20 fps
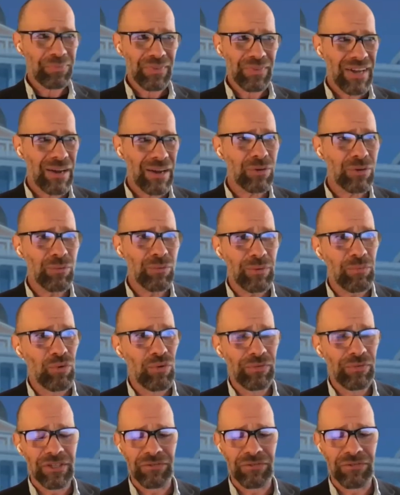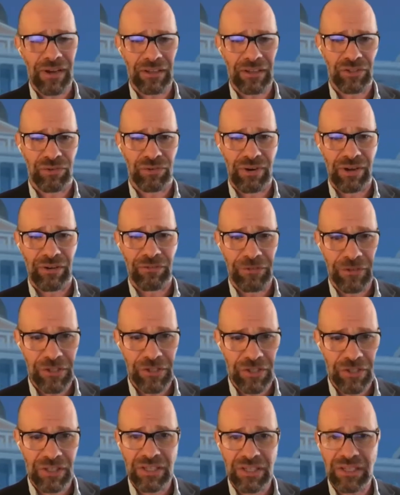How can we move these files around
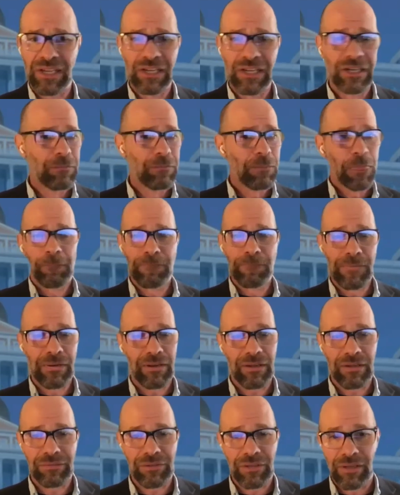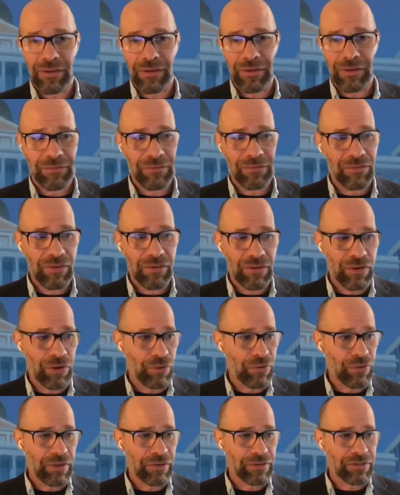efficiently? And
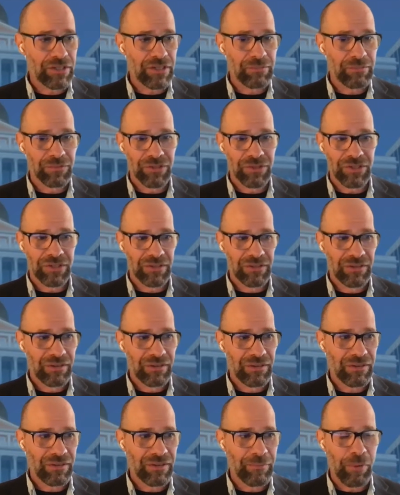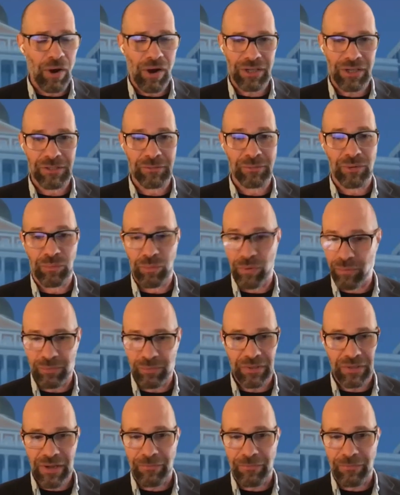it seems impossible, but
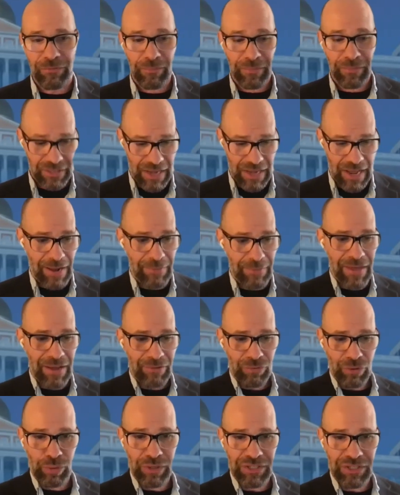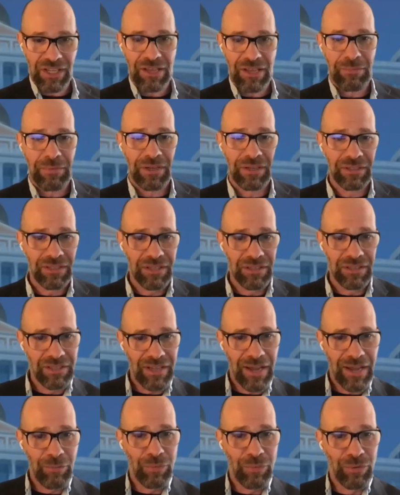yeah, from the time that request came in to the
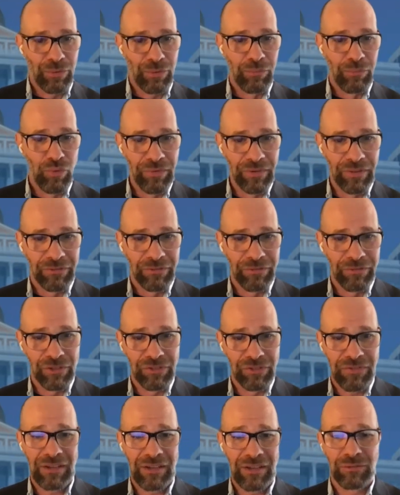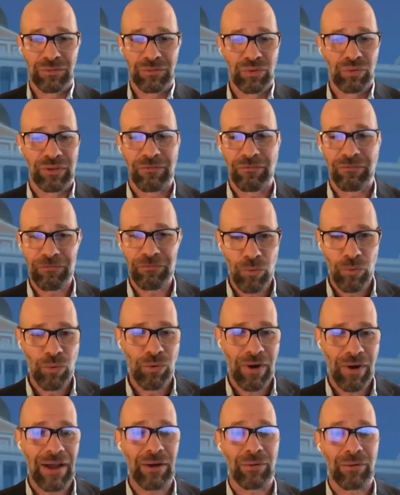time we were moving the first files, it was only
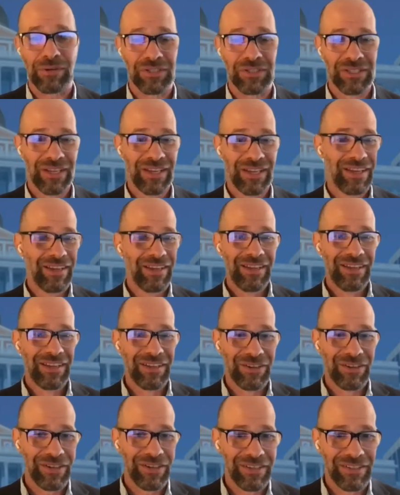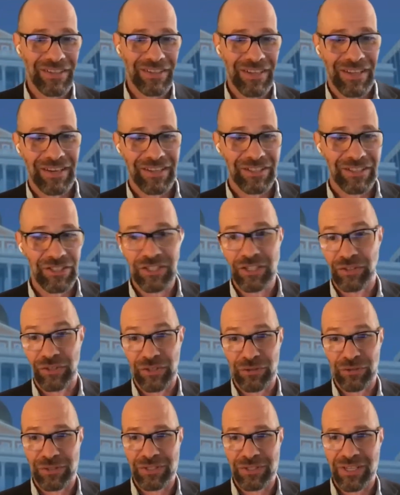4 hours. And it's still
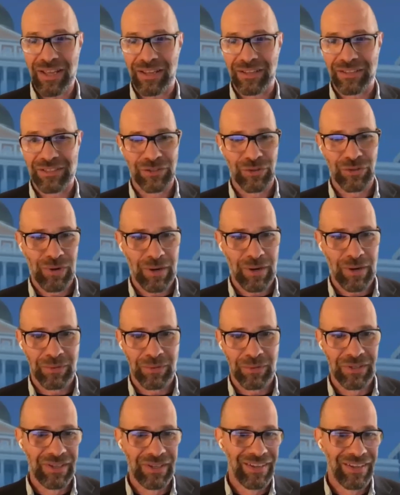in use today. It's incredible.